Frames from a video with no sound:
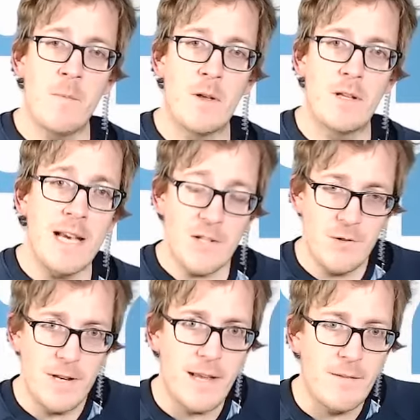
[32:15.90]

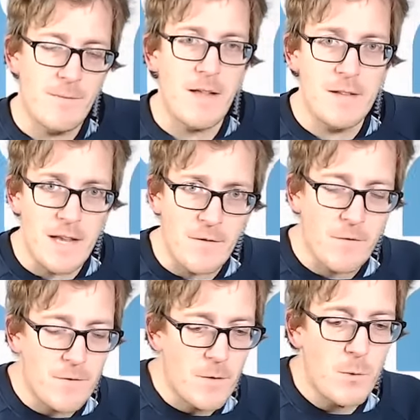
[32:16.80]
Yesterday at the DIFF,
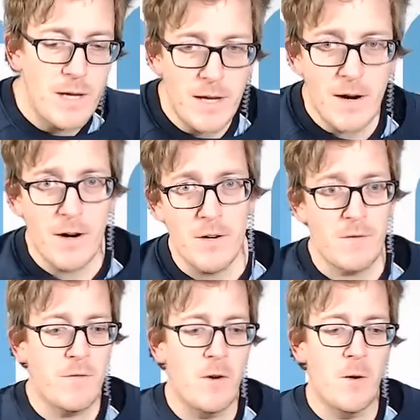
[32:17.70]
we heard
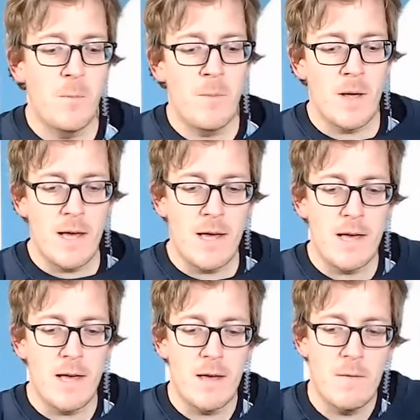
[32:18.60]
from
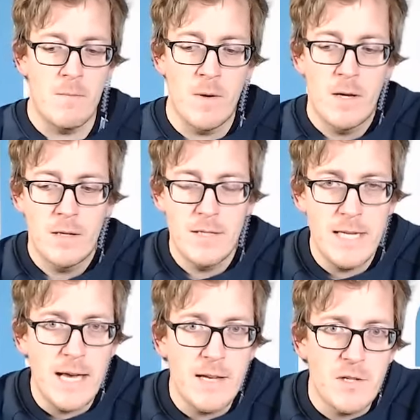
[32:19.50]
D.
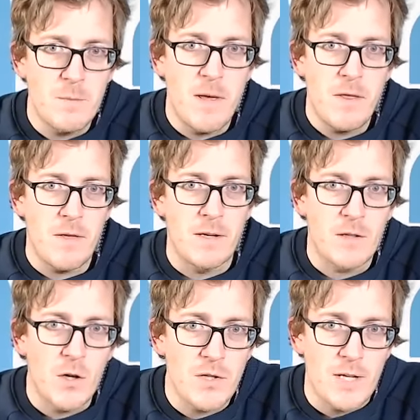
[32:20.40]
S. Smith and
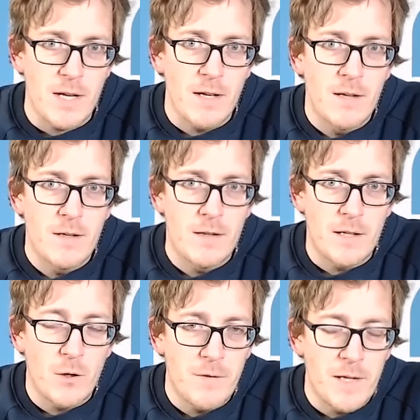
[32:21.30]
Costa, the
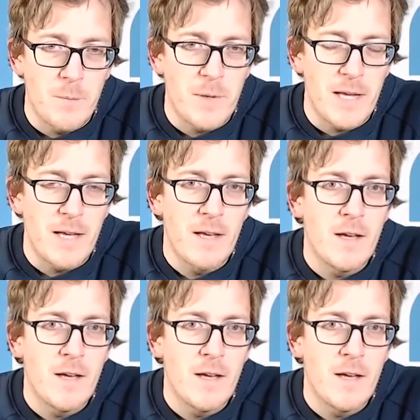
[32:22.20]
coffee company,